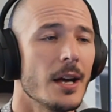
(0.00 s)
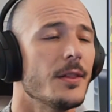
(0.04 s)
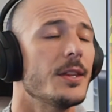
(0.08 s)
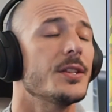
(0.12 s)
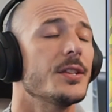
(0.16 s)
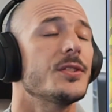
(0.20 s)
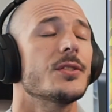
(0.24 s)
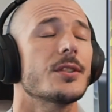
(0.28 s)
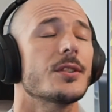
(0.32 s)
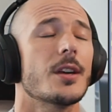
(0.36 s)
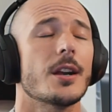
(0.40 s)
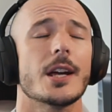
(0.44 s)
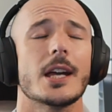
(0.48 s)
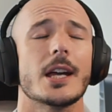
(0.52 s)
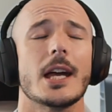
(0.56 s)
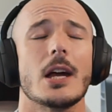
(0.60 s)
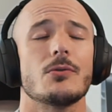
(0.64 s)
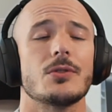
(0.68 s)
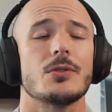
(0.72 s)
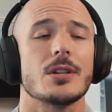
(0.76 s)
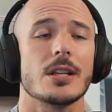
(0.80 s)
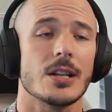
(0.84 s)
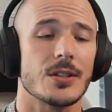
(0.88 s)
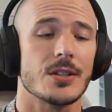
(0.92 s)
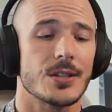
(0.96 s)
This is going to
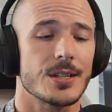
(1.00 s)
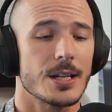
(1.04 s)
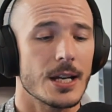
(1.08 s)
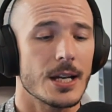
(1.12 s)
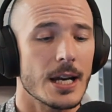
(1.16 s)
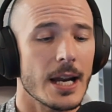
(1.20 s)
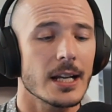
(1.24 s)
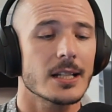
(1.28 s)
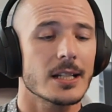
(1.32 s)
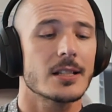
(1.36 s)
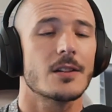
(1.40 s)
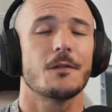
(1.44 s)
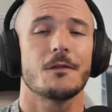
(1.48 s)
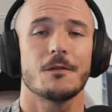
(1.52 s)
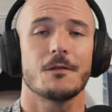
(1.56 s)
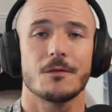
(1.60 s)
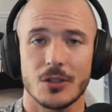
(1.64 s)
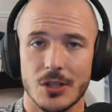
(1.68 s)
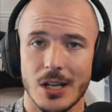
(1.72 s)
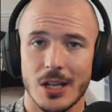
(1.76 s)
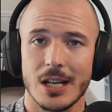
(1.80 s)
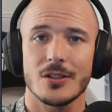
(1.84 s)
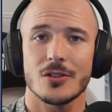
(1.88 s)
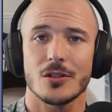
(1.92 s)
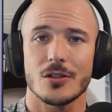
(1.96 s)
count against next
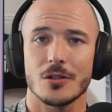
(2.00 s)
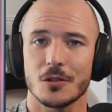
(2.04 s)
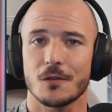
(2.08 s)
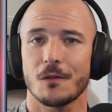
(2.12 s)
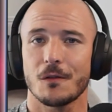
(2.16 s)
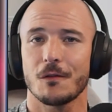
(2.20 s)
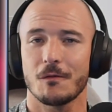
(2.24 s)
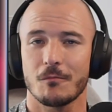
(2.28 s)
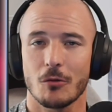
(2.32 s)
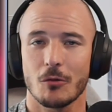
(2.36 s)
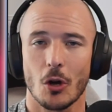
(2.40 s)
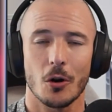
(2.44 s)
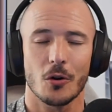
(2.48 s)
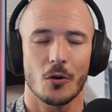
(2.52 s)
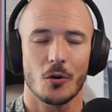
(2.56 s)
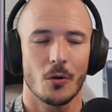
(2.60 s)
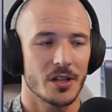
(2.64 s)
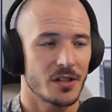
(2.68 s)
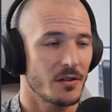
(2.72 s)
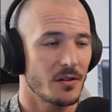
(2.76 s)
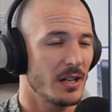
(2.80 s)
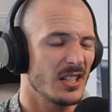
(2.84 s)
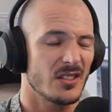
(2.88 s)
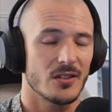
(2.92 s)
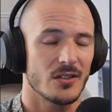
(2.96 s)
season's
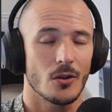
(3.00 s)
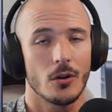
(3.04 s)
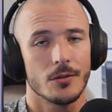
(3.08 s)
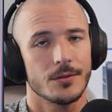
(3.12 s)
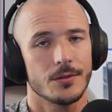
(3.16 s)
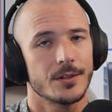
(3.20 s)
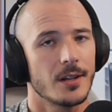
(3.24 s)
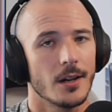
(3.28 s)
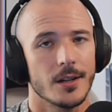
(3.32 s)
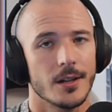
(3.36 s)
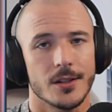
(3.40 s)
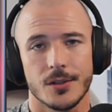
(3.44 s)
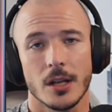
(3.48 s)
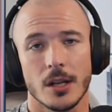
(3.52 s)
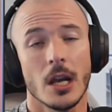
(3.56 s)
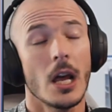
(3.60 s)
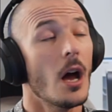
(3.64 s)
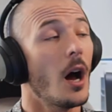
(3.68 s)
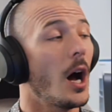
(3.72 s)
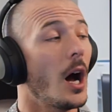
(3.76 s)
Conquest. It's not, guys.